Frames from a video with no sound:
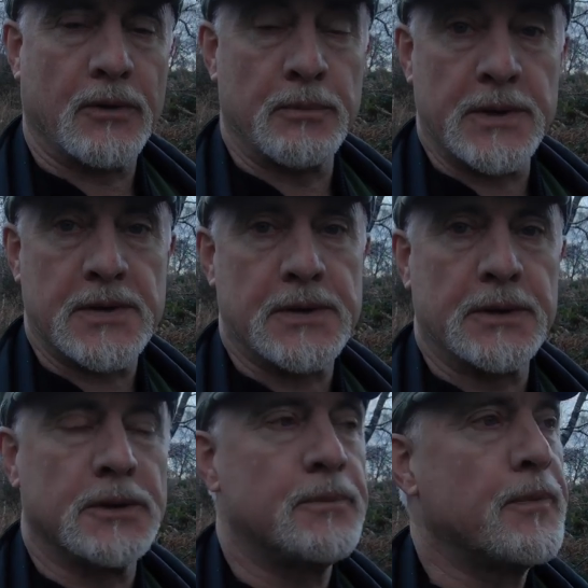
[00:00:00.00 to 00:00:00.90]
of
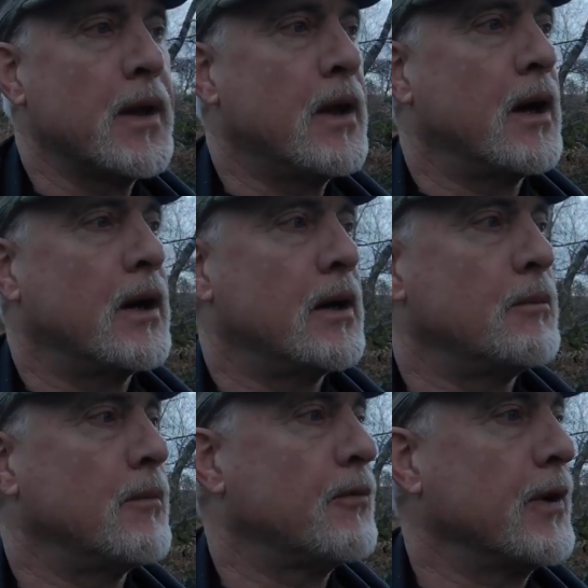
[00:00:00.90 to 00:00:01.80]
medicinal
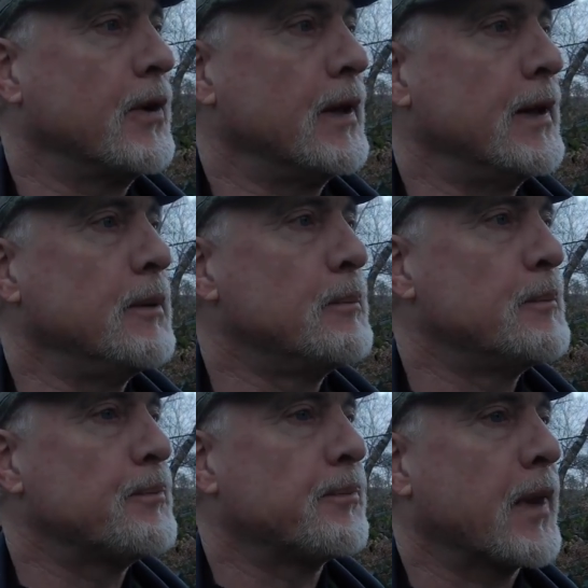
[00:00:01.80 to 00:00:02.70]
um, fungi
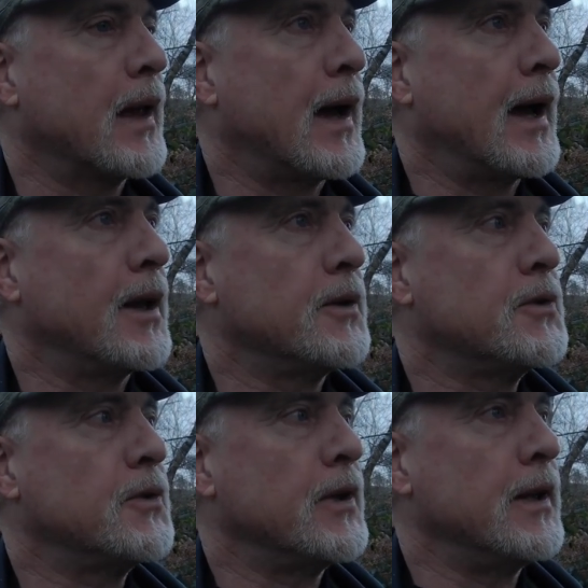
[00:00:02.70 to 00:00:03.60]
and
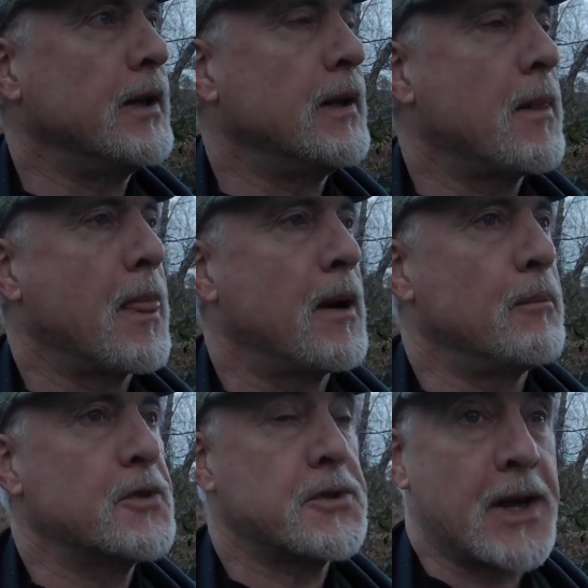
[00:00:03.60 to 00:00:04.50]
the
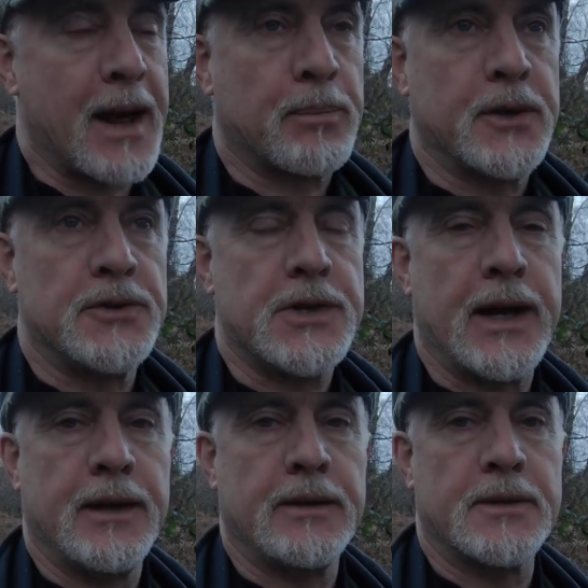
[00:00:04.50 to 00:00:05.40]
sap
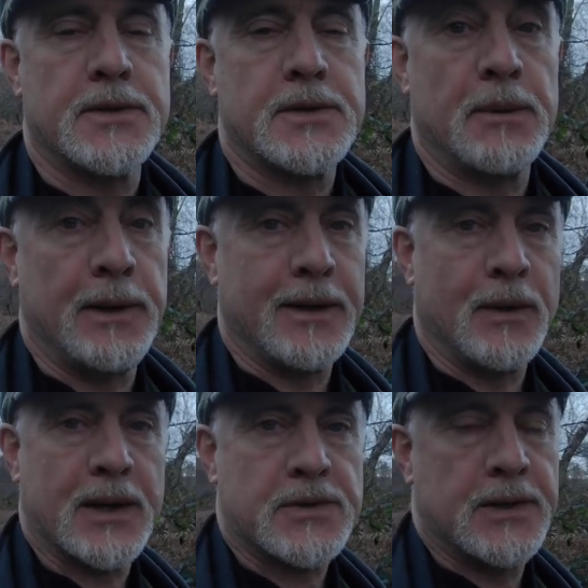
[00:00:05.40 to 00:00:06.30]
contains amino
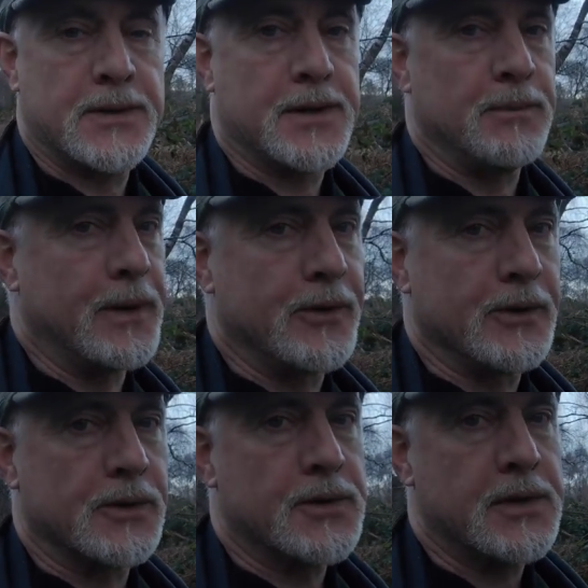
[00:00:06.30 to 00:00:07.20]
acids and
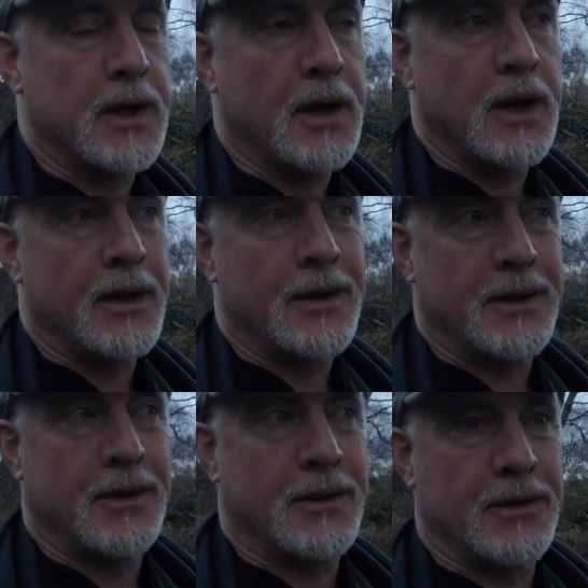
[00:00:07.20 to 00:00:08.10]
minerals,
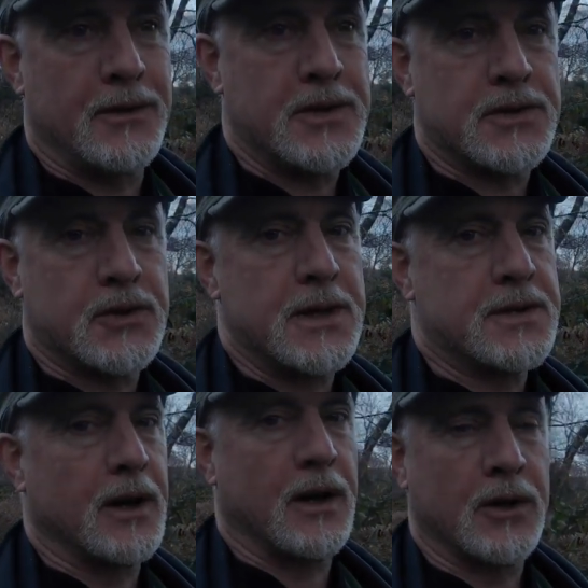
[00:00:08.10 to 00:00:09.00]
this tree's
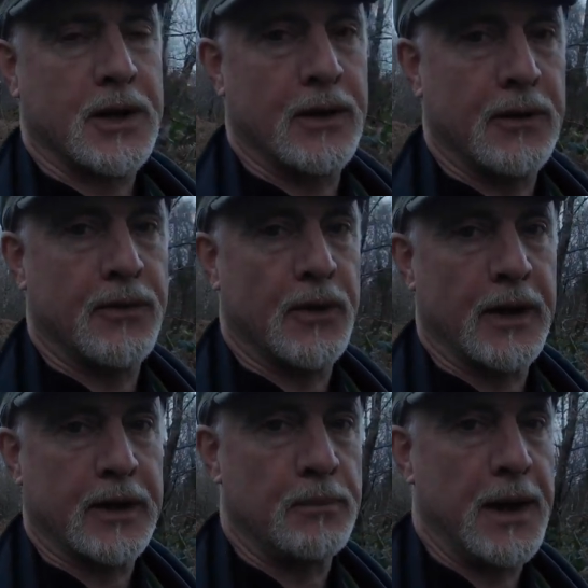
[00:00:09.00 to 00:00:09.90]
got a lot going for
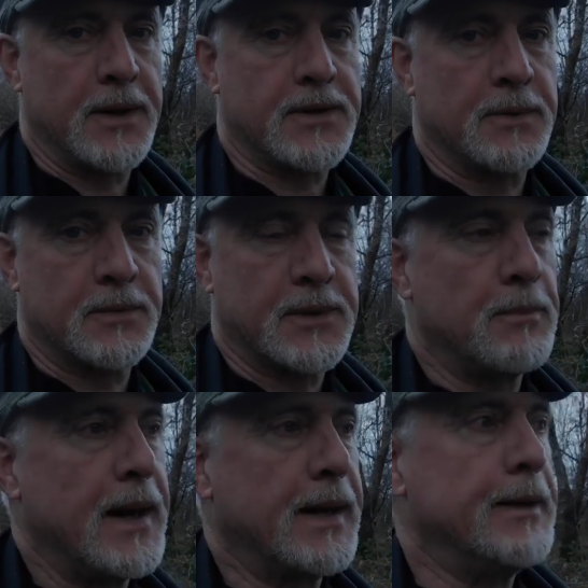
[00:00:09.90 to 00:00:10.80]
it compared to, to
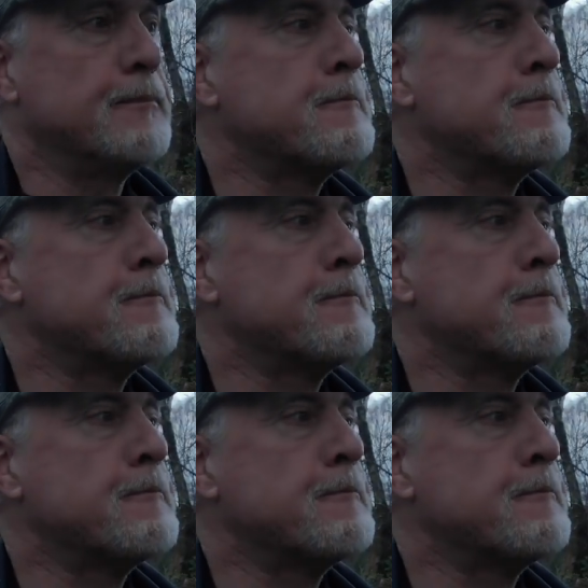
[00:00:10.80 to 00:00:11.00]
many.